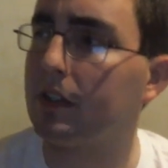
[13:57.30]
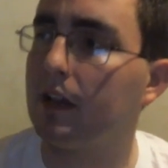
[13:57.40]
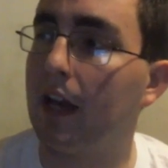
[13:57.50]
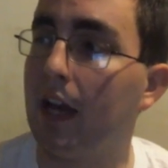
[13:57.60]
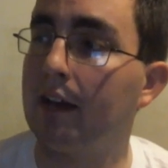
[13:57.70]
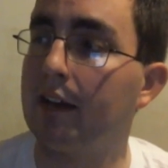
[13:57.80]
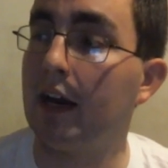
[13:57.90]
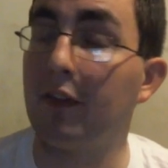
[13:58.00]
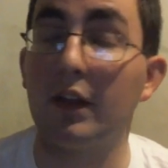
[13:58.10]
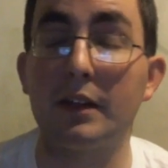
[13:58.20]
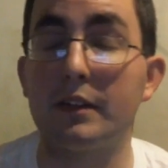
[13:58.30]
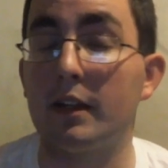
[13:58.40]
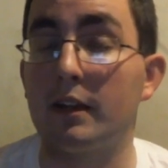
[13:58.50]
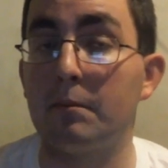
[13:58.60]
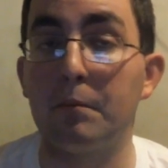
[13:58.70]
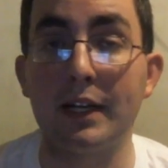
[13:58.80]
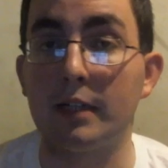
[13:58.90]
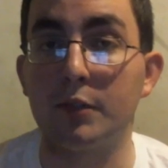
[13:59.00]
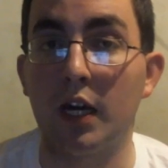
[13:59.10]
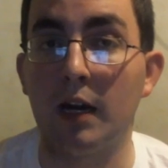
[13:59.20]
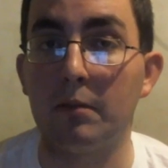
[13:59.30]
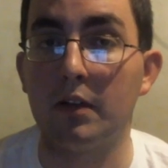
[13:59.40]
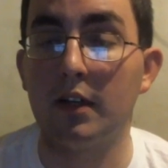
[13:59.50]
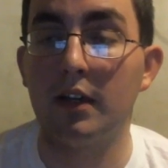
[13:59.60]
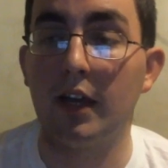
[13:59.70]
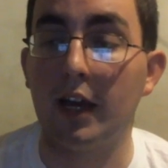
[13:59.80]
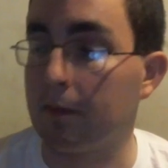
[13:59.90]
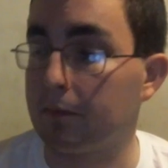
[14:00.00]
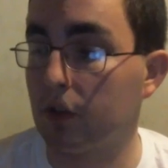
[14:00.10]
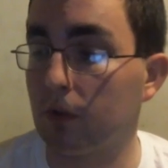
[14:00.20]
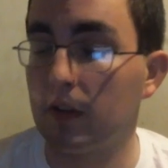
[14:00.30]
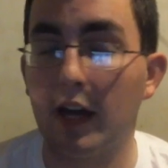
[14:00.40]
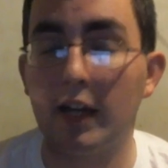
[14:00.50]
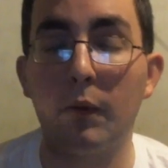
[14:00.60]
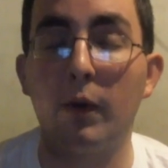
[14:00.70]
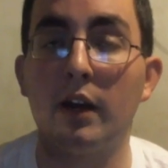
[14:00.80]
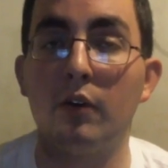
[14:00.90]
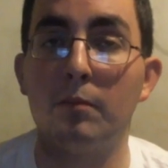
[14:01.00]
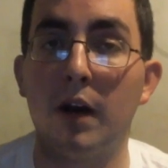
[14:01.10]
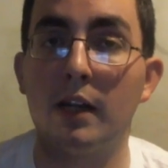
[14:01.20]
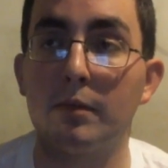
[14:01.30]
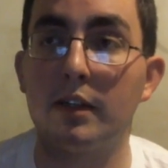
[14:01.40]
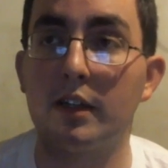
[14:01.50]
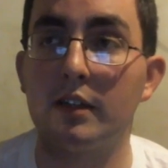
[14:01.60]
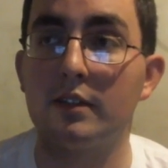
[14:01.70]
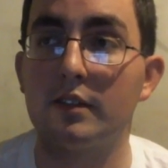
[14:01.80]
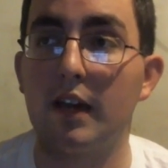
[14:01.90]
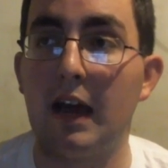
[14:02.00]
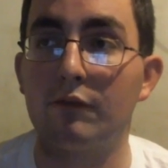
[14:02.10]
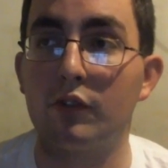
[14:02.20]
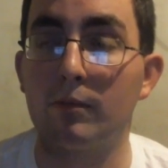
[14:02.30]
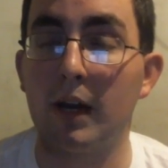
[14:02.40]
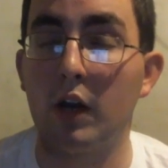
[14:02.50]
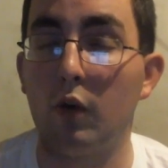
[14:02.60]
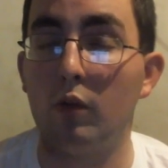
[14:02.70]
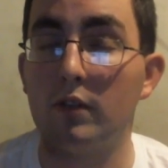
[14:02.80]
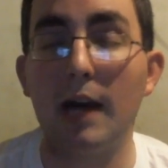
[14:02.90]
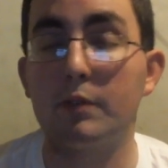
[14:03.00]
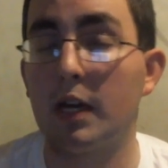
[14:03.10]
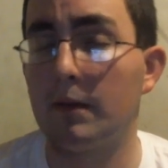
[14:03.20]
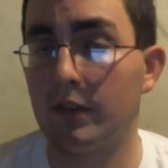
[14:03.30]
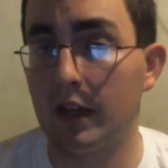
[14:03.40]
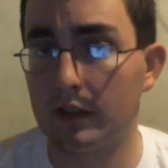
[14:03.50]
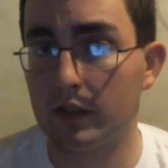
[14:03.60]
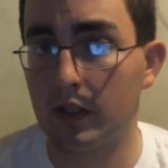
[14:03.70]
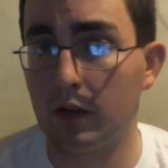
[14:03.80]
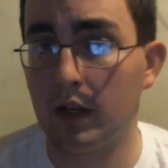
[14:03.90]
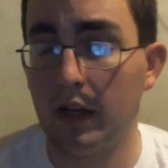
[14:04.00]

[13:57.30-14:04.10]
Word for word: And I think it did a bang up job. And I'm so glad I went out and bought it because after my whole laptop fiasco